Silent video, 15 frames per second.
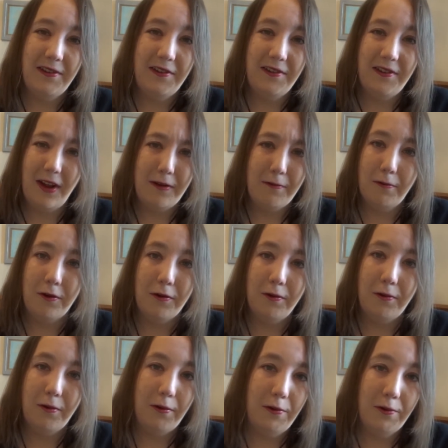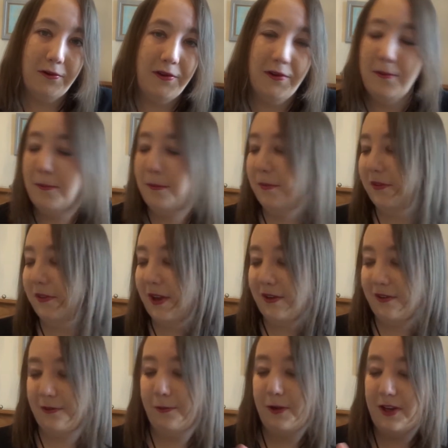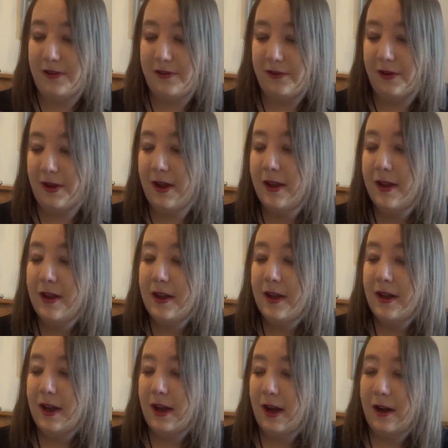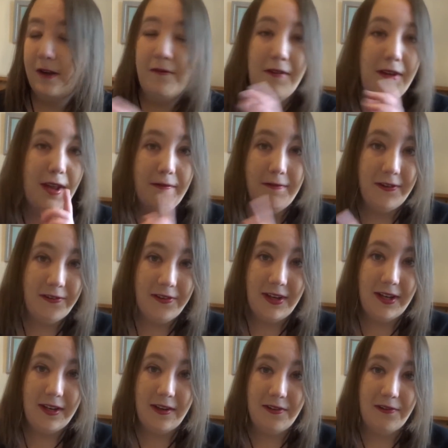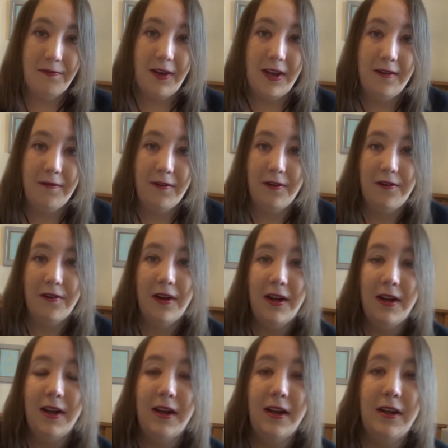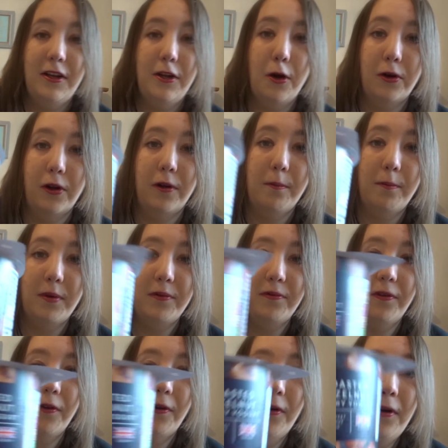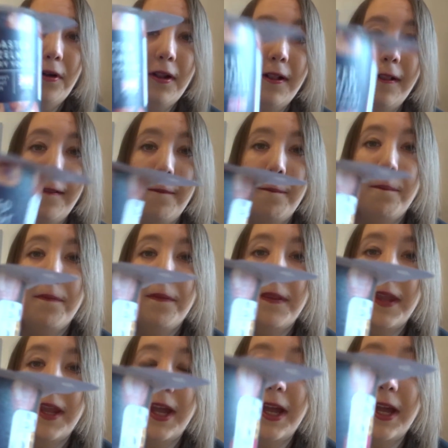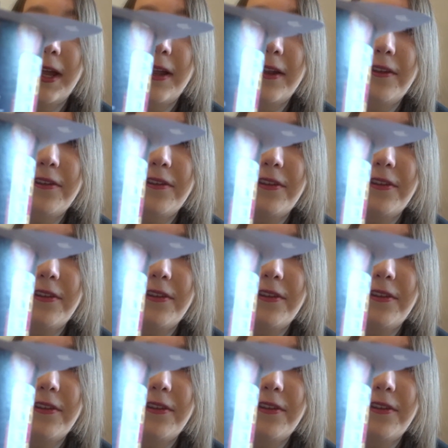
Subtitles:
general autumn slash winter. I've never seen this flavoured yogurt before, and